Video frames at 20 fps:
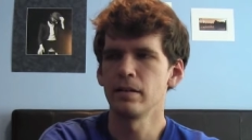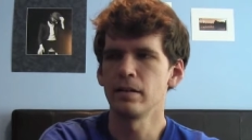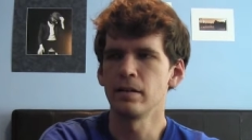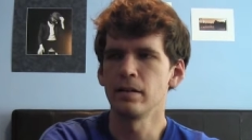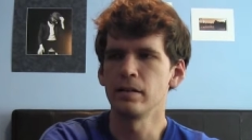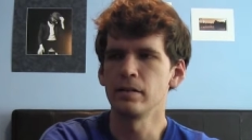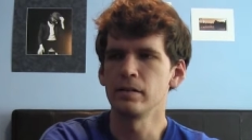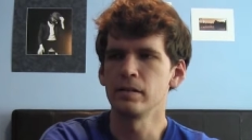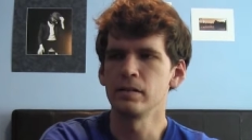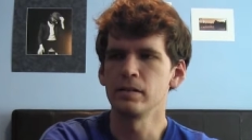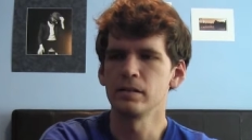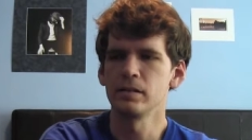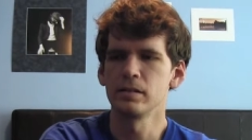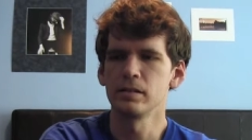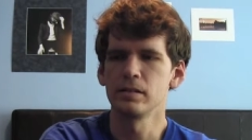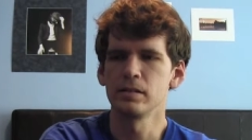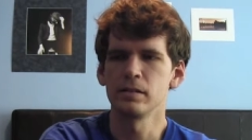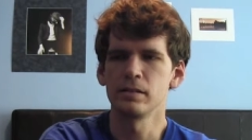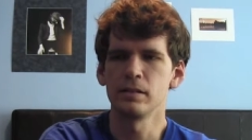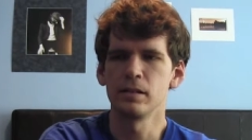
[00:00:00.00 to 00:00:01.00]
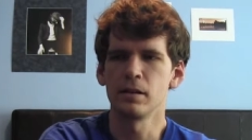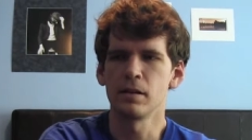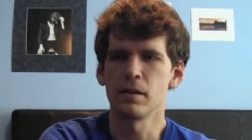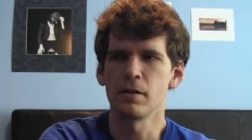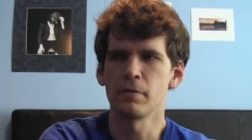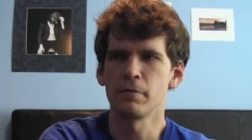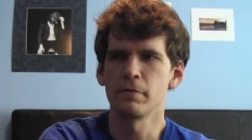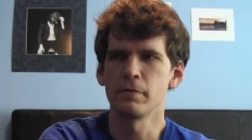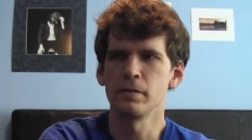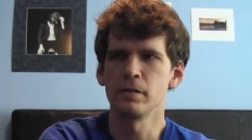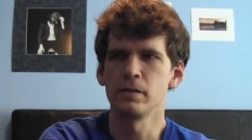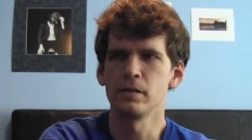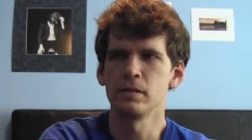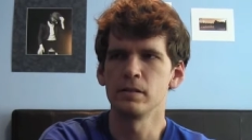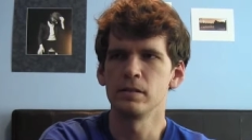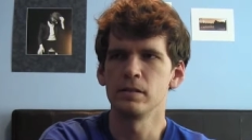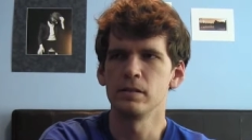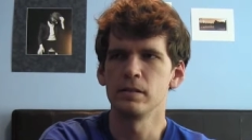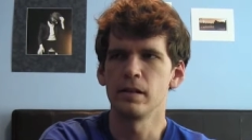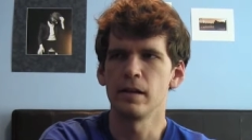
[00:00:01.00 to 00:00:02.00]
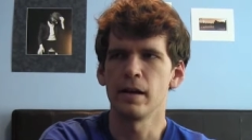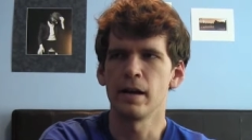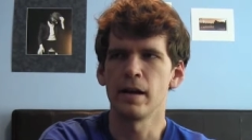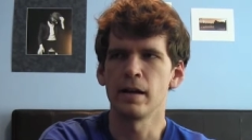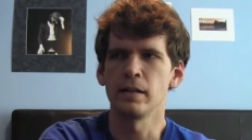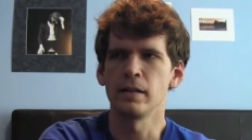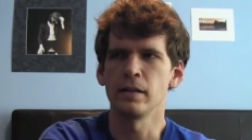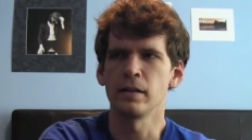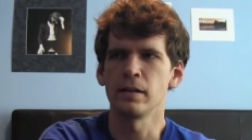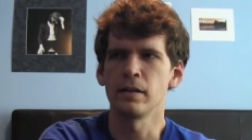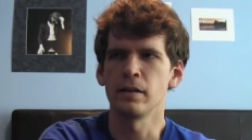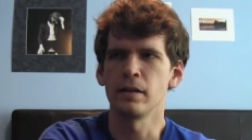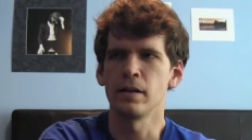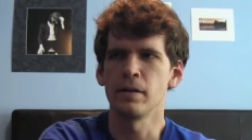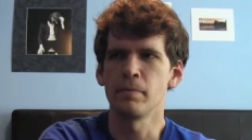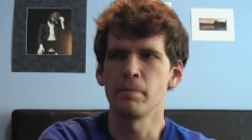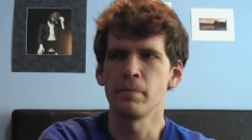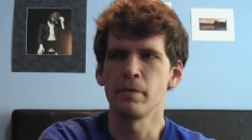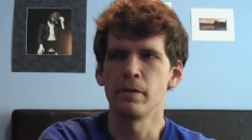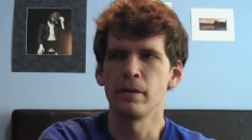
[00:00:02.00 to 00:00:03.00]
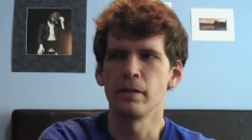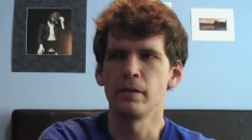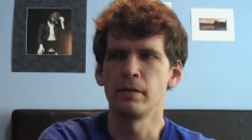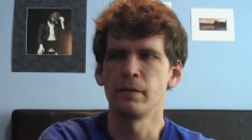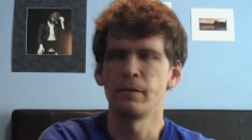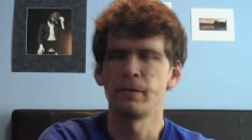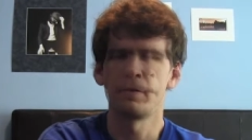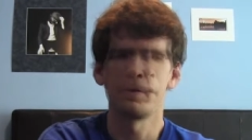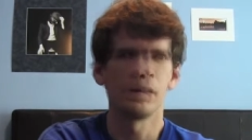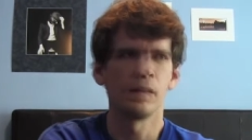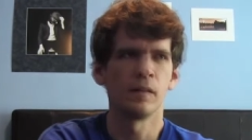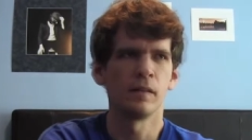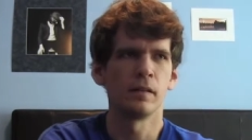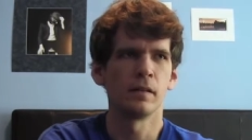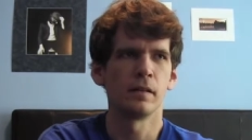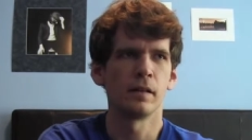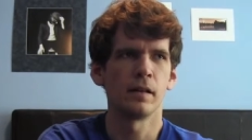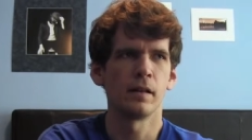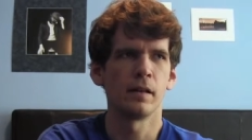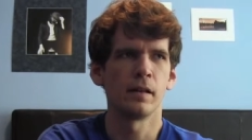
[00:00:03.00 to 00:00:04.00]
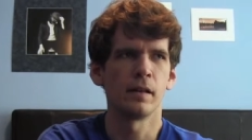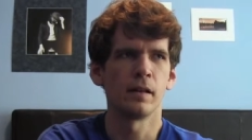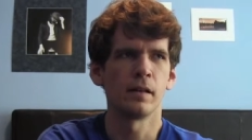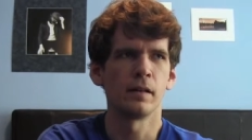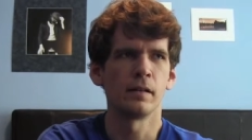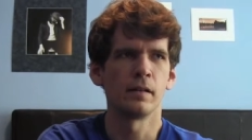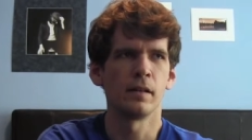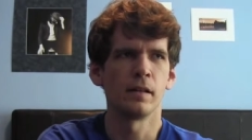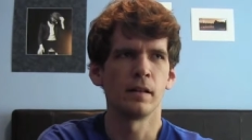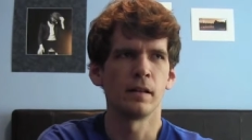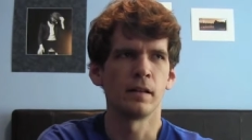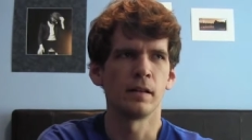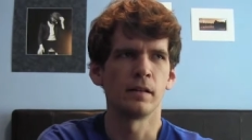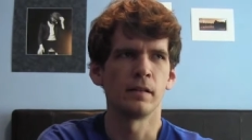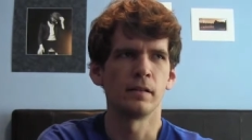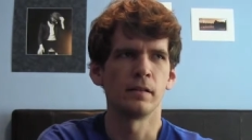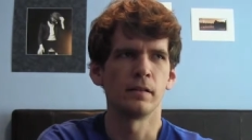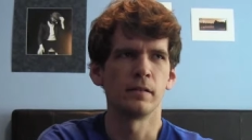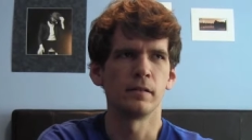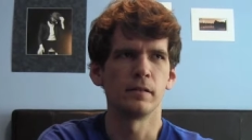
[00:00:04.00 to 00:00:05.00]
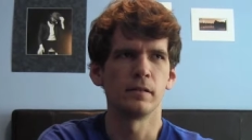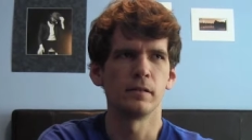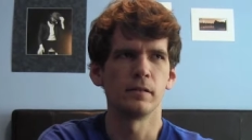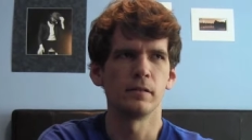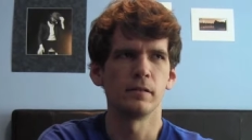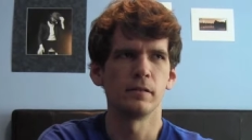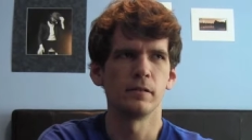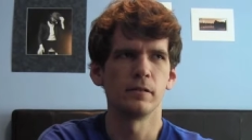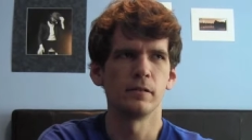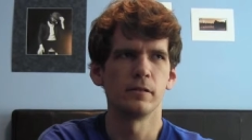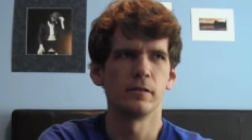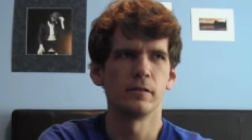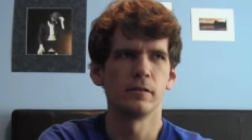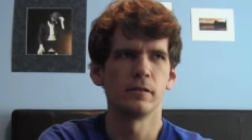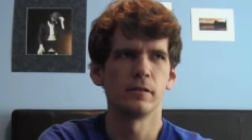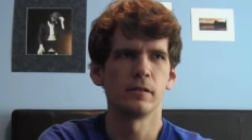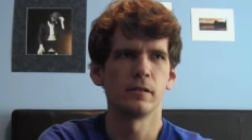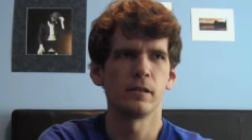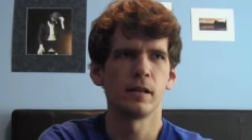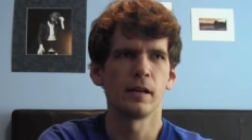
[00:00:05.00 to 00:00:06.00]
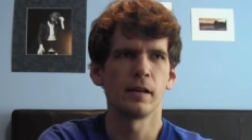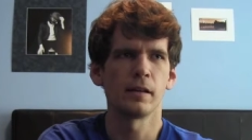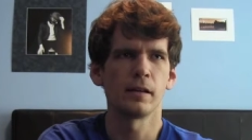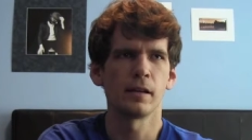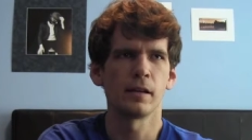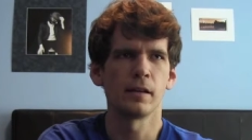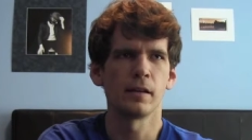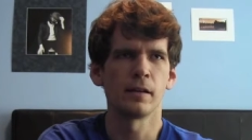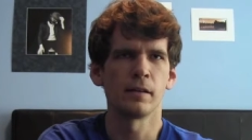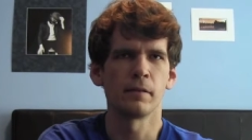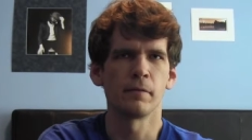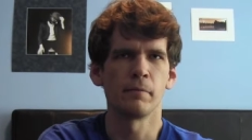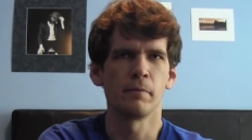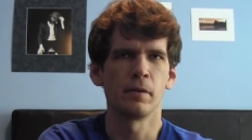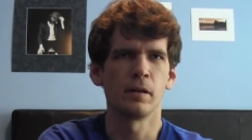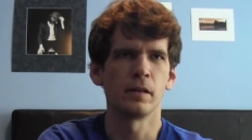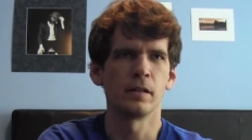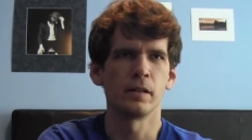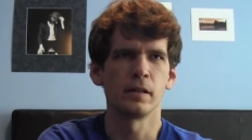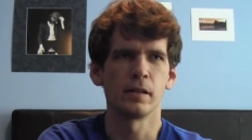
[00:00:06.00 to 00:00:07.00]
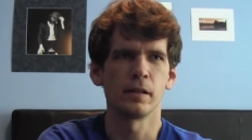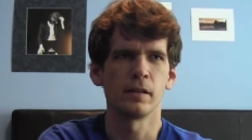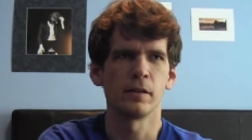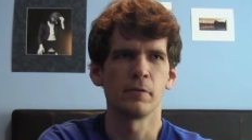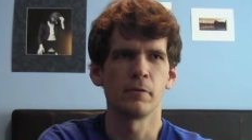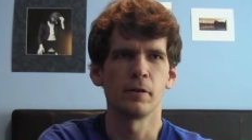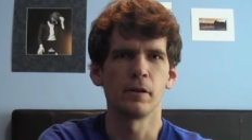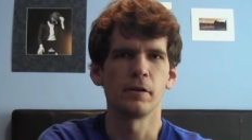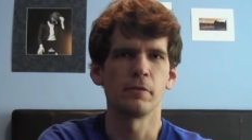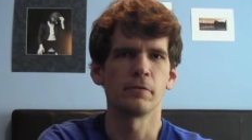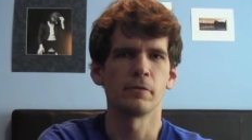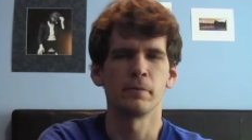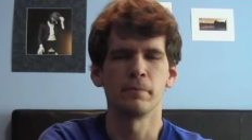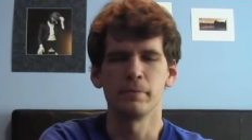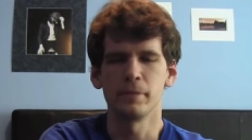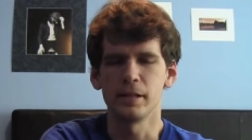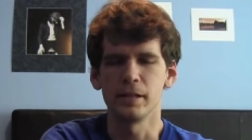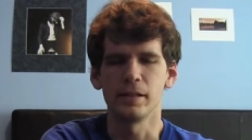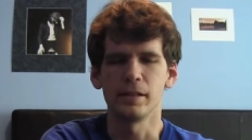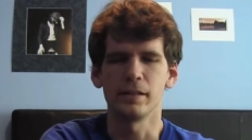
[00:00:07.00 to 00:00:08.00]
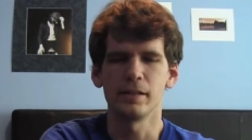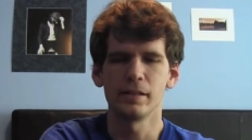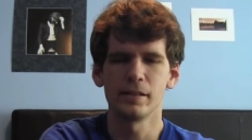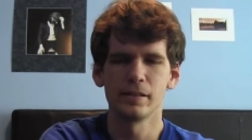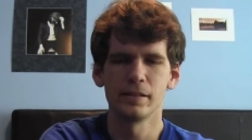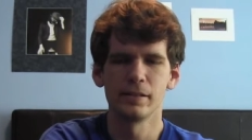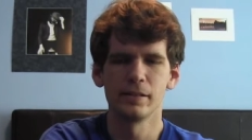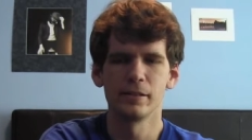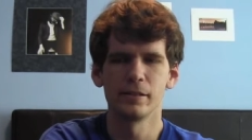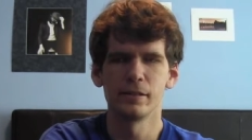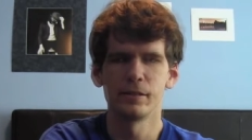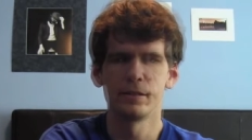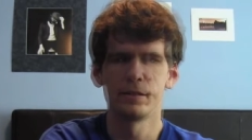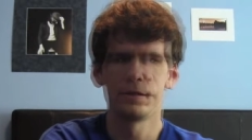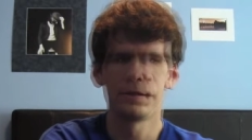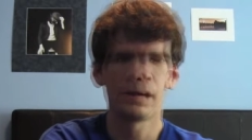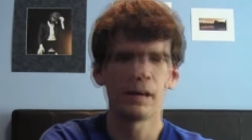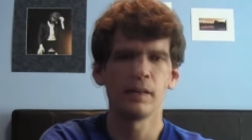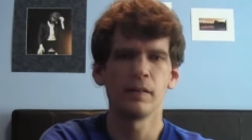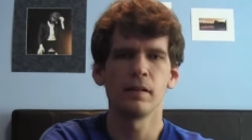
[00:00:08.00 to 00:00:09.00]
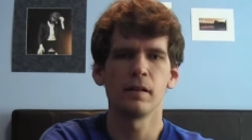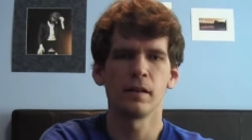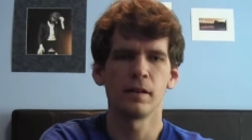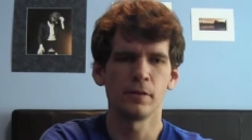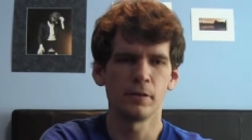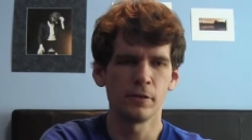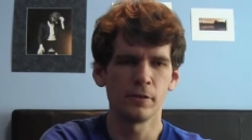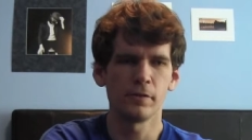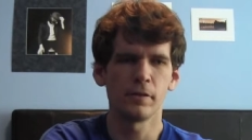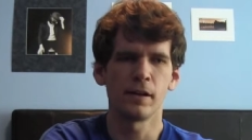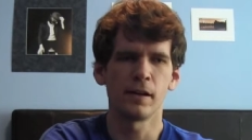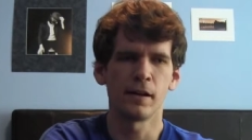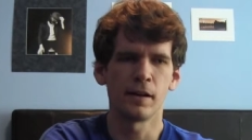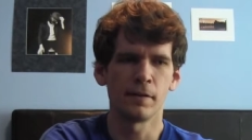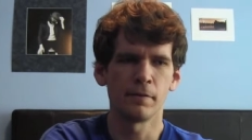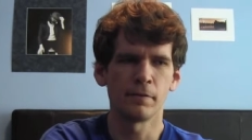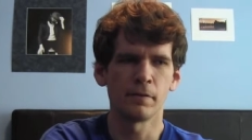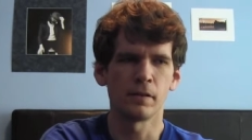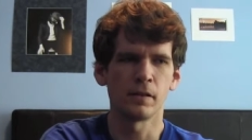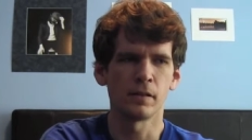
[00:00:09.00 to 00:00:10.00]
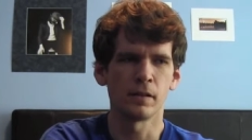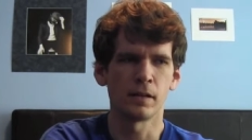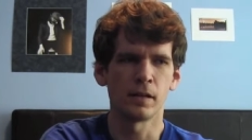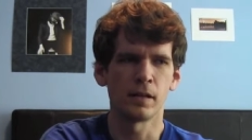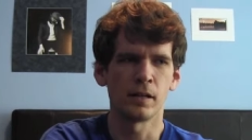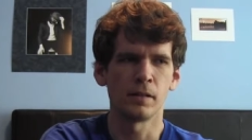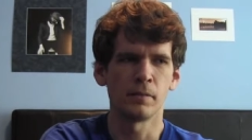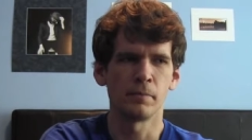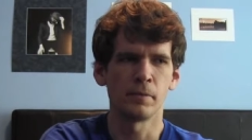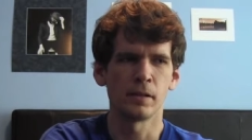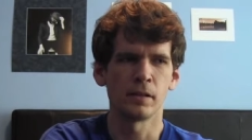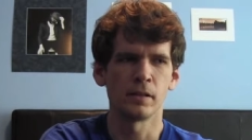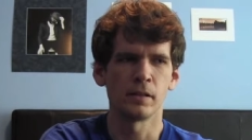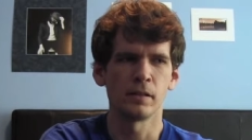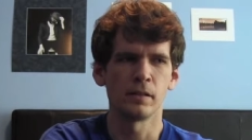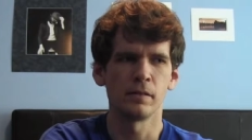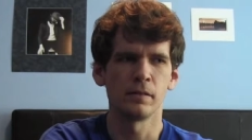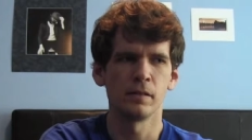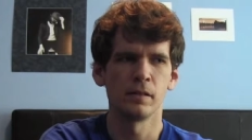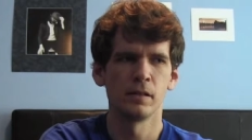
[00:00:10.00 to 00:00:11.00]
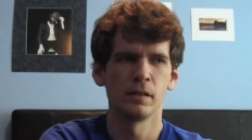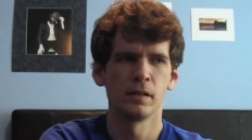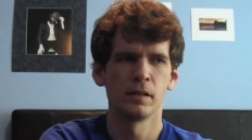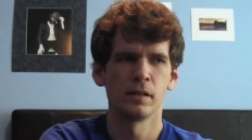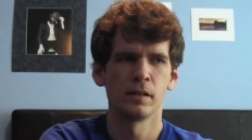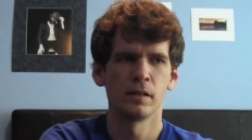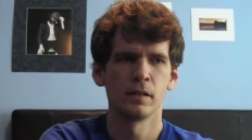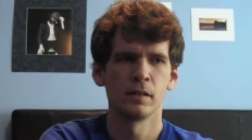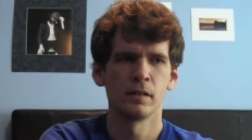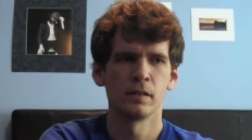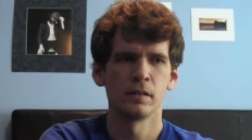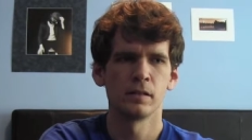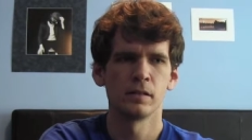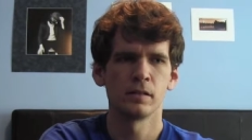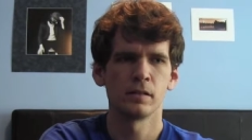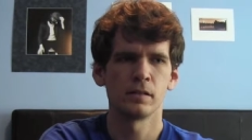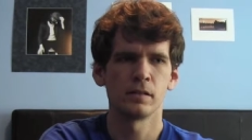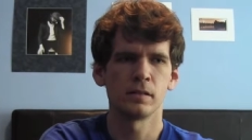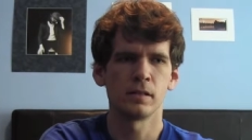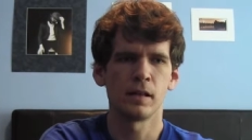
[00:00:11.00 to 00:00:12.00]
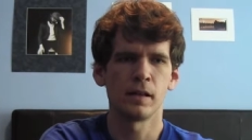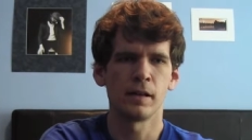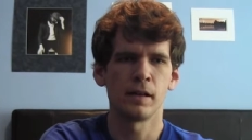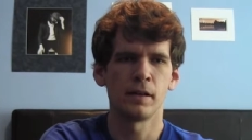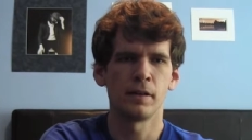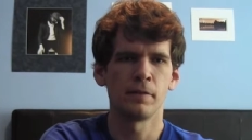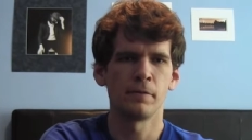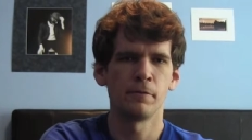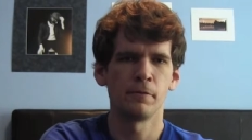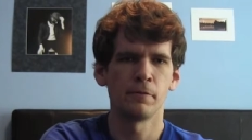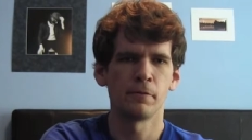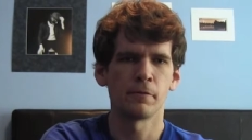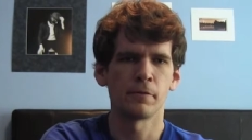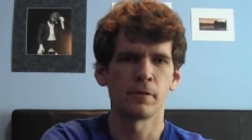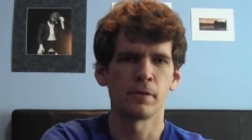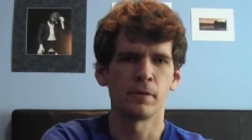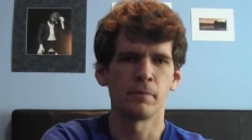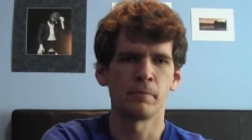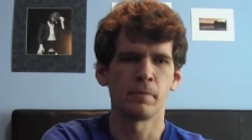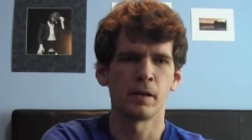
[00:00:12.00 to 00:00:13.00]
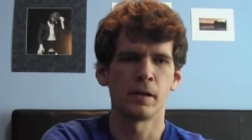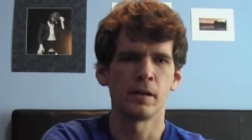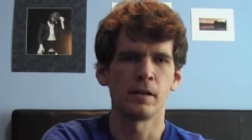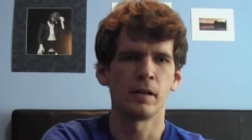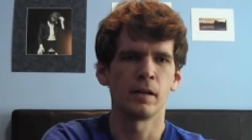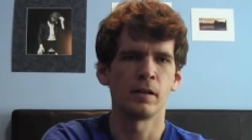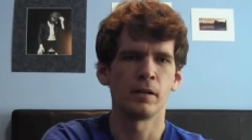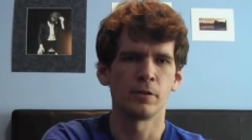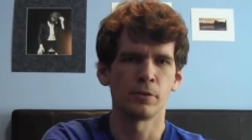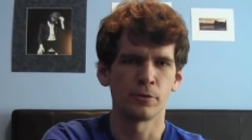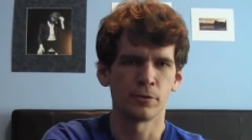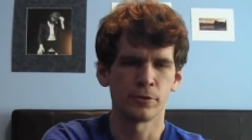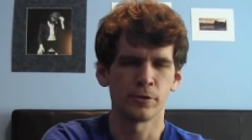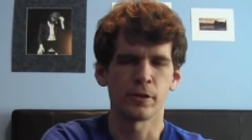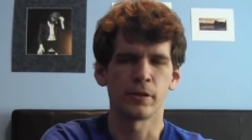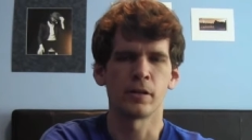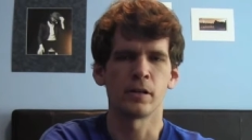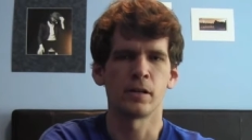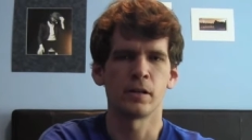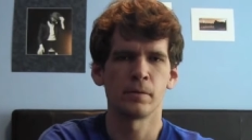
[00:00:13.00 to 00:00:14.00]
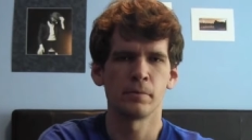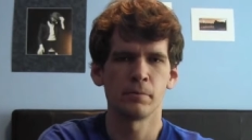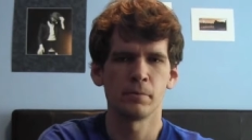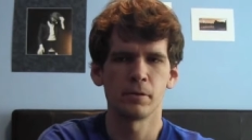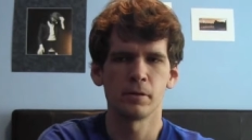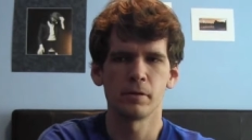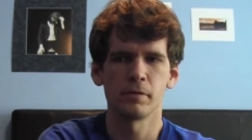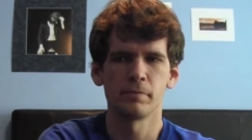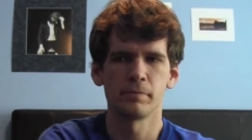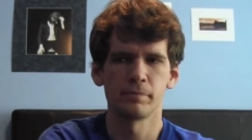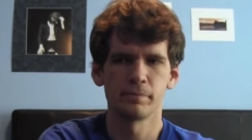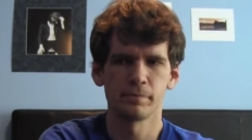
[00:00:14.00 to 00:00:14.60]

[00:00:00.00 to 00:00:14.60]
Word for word: all this stuff is adding up and, and then taking money away from me. I, I do have a lot of money saved from my other jobs,